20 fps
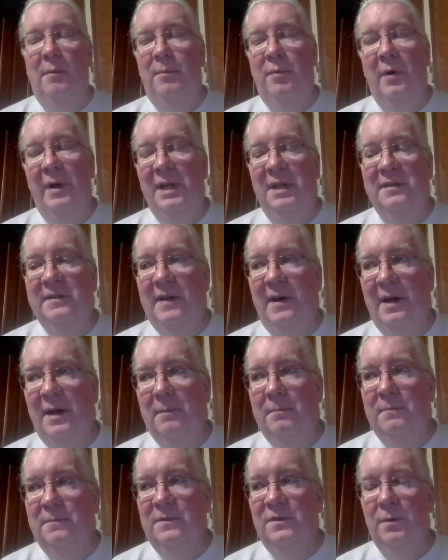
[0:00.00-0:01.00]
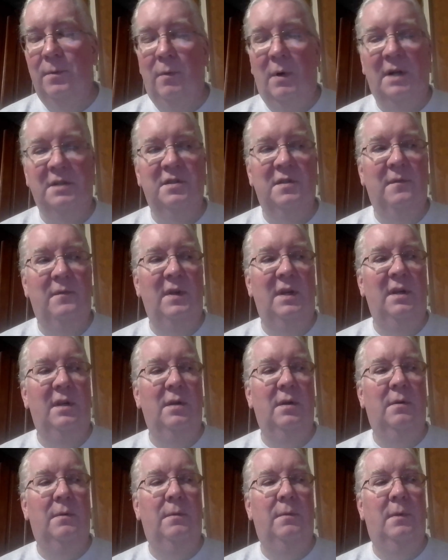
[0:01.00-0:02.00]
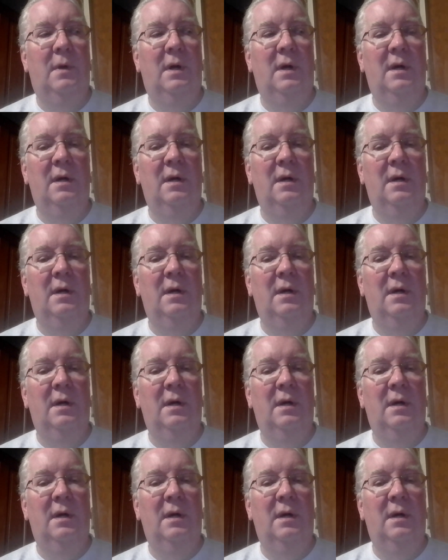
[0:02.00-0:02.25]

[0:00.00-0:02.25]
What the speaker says: plenty of time to watch the video,